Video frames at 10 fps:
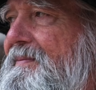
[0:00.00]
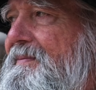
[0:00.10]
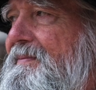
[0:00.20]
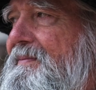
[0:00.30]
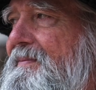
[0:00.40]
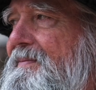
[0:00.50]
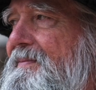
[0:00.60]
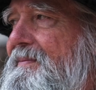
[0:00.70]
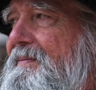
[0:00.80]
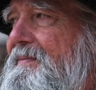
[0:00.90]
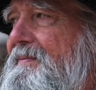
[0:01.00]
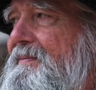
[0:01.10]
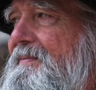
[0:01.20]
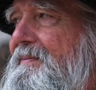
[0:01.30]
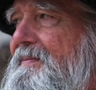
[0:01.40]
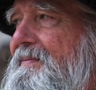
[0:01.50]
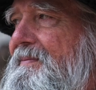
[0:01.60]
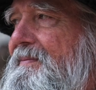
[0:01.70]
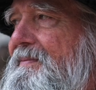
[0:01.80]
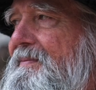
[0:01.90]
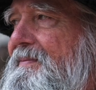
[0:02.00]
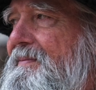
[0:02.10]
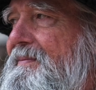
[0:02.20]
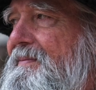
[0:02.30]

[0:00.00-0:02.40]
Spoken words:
But in this particular